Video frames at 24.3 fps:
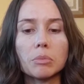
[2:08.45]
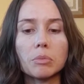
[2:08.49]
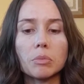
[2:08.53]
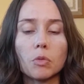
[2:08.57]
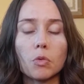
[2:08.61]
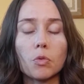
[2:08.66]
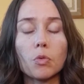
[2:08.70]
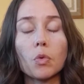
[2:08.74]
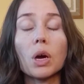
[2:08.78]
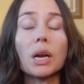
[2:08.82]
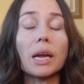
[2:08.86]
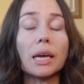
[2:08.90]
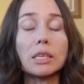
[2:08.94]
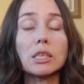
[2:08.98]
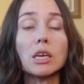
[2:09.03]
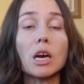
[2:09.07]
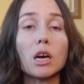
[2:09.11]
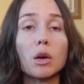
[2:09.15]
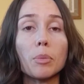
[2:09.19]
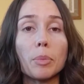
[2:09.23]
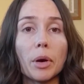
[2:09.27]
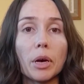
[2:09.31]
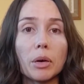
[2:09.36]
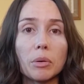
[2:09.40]
what I
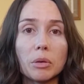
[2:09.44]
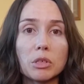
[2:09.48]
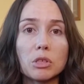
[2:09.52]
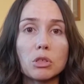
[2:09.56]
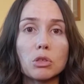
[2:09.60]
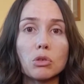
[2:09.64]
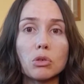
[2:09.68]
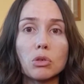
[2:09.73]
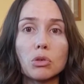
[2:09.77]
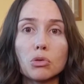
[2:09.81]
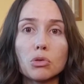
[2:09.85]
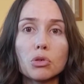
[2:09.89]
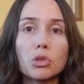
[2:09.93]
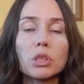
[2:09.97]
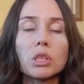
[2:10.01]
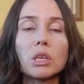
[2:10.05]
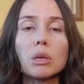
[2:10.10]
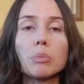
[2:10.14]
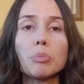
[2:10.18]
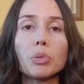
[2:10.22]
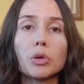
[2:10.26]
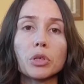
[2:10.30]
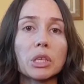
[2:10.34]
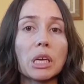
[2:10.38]
talk about is
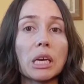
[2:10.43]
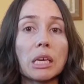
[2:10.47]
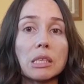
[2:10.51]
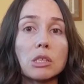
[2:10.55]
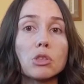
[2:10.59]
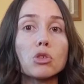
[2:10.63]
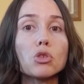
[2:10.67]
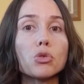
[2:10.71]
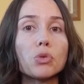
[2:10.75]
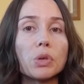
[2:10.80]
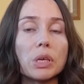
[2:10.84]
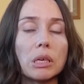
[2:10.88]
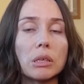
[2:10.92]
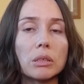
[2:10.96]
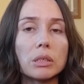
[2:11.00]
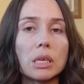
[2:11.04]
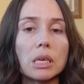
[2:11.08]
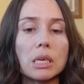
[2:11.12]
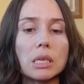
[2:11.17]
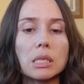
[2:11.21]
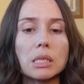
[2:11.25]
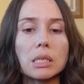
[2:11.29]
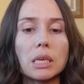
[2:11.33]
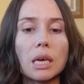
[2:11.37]
usually pertains to
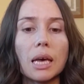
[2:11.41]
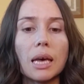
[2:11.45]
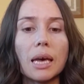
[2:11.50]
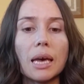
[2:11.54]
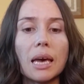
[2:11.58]
illness.